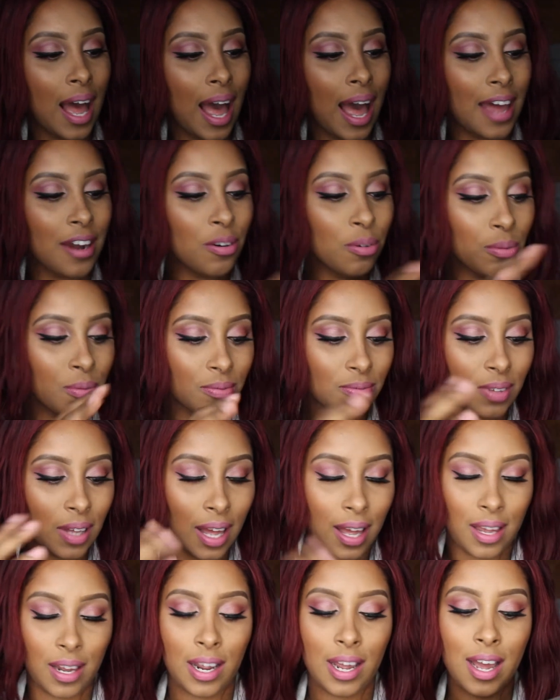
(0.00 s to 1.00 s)
I
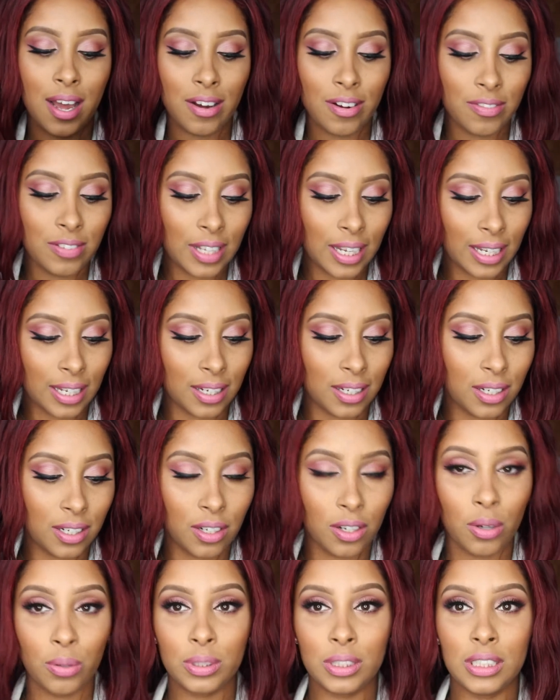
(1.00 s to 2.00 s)
have like
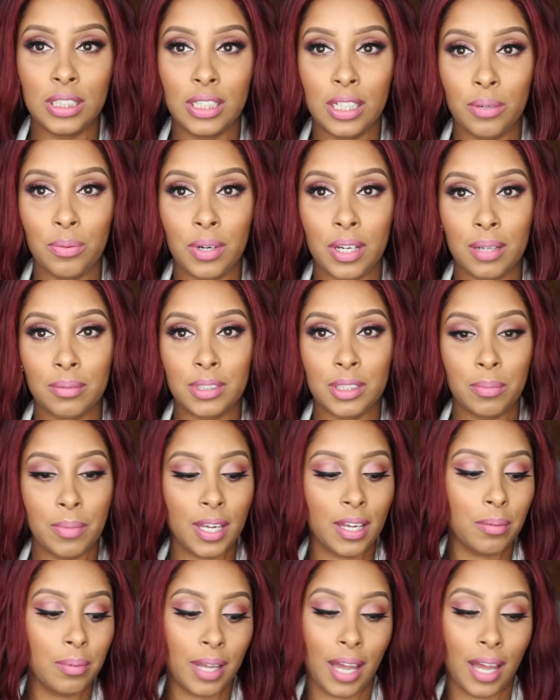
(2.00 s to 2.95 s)
OCD when it comes to makeup.